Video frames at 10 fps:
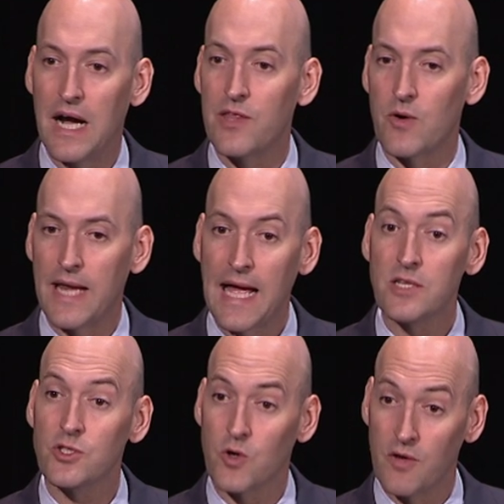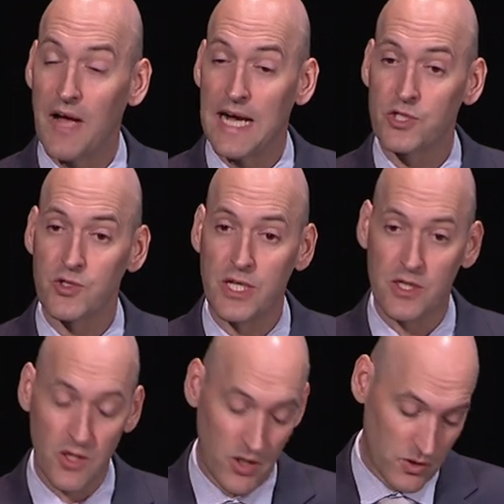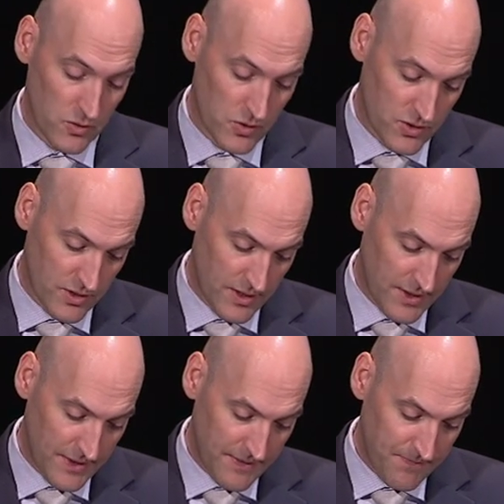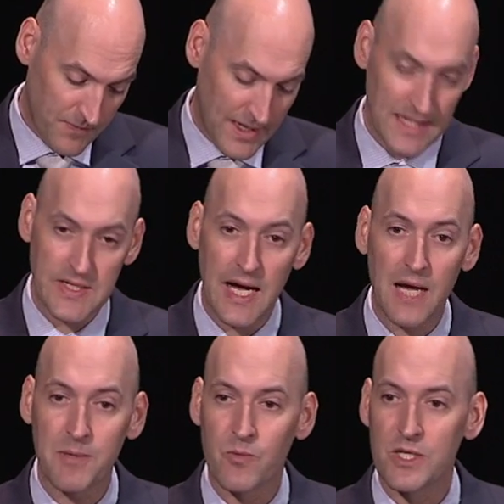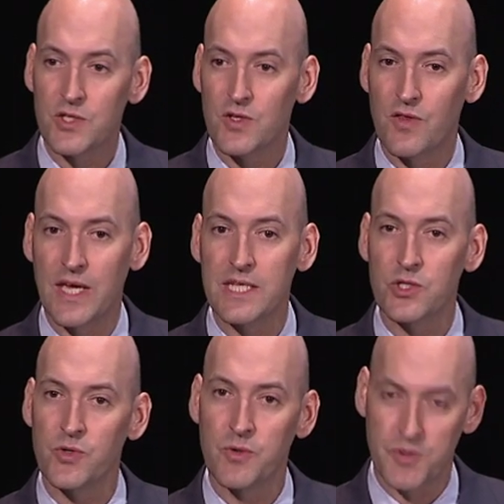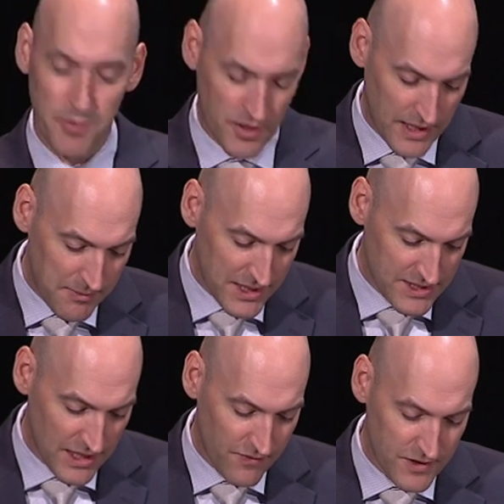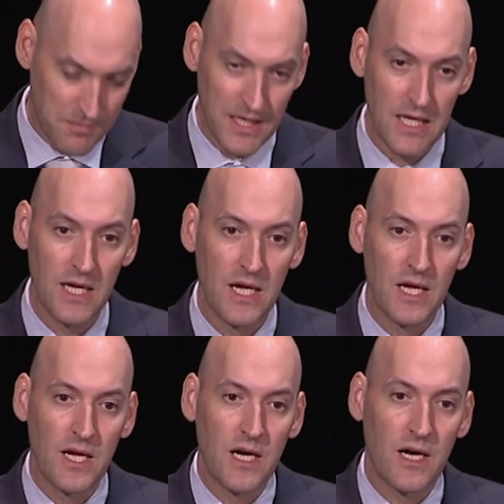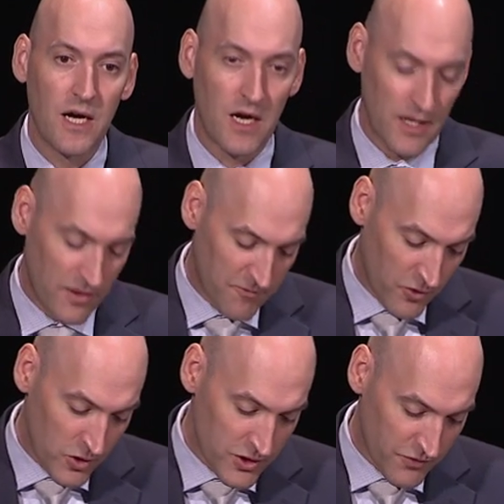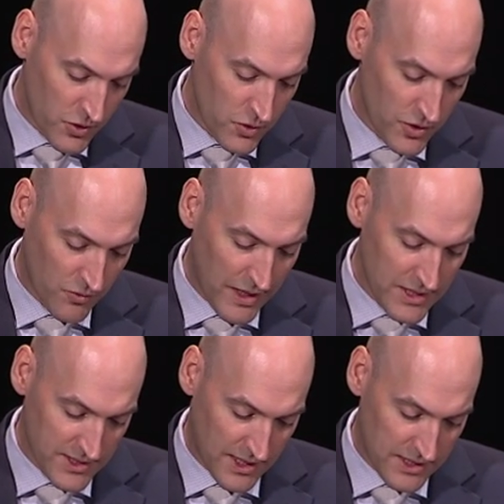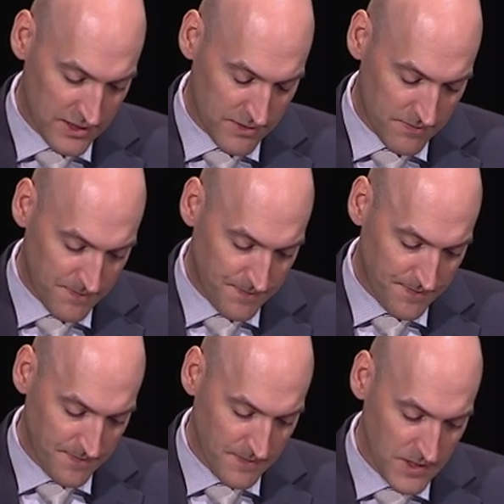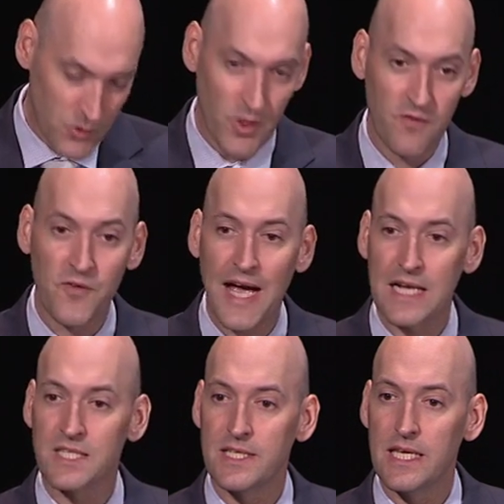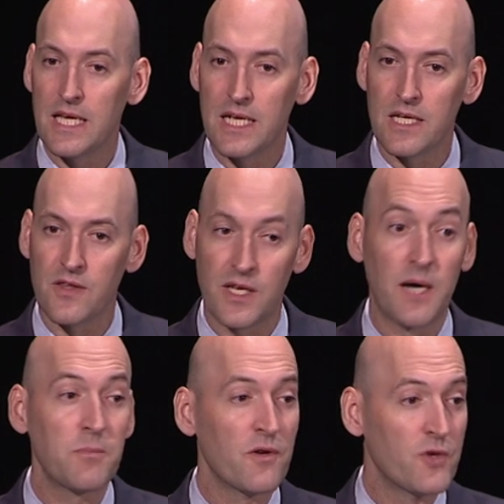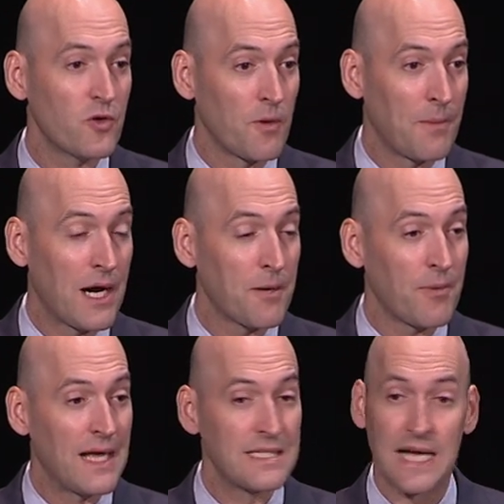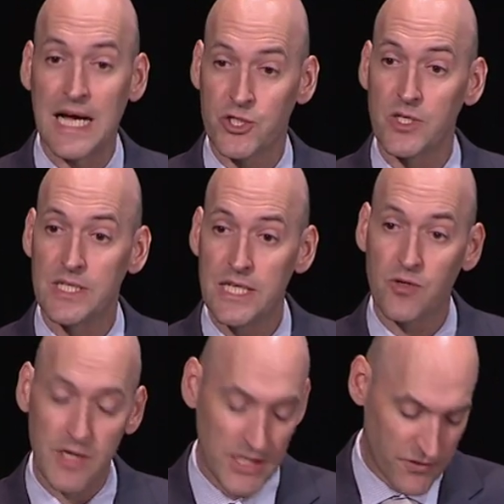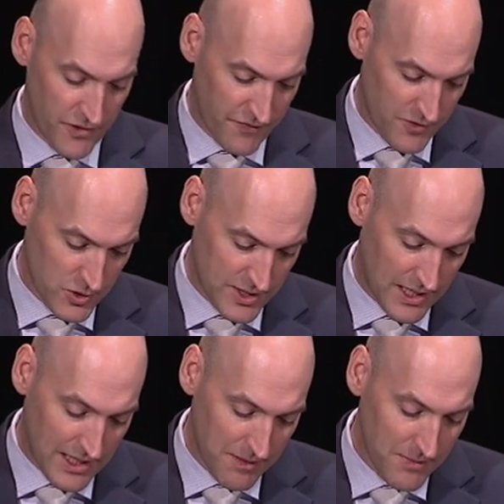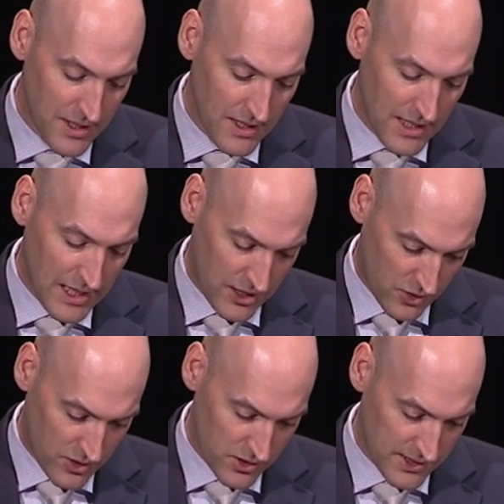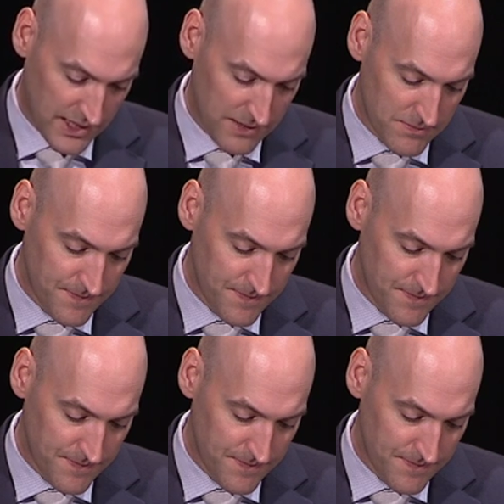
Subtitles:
either announced or have actually closed at a time in which the industry was proclaiming itself to be in the verge of a nuclear renaissance. We're in fact seeing the number of nuclear power plants actually decrease for the first time in a long time.